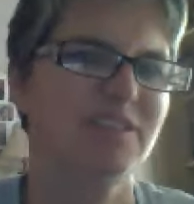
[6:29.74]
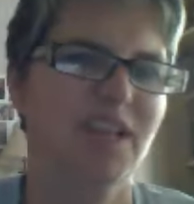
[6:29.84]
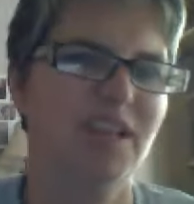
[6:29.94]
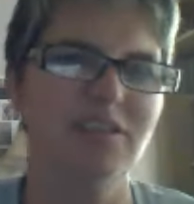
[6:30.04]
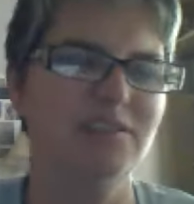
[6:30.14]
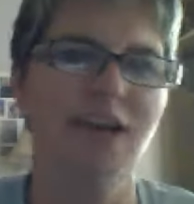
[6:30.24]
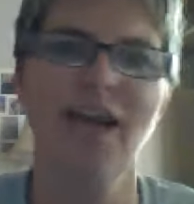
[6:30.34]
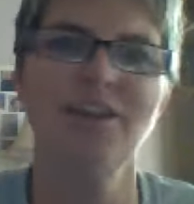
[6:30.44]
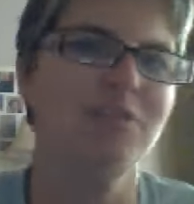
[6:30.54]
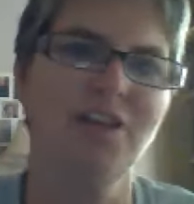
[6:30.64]
I
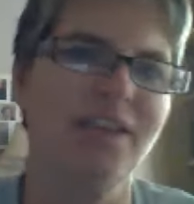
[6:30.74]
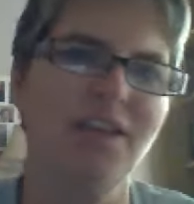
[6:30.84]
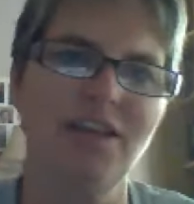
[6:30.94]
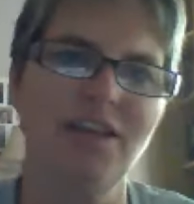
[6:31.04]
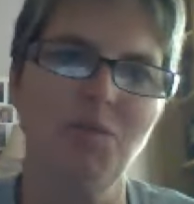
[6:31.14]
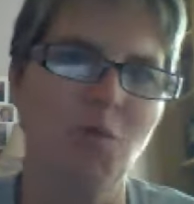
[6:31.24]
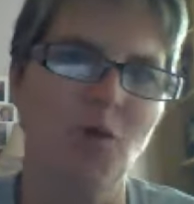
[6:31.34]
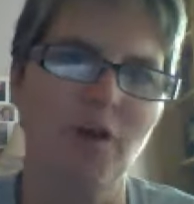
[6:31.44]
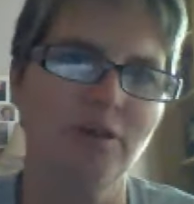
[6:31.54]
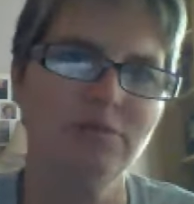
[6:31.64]
don't like it
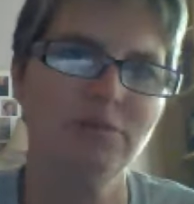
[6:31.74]
anymore.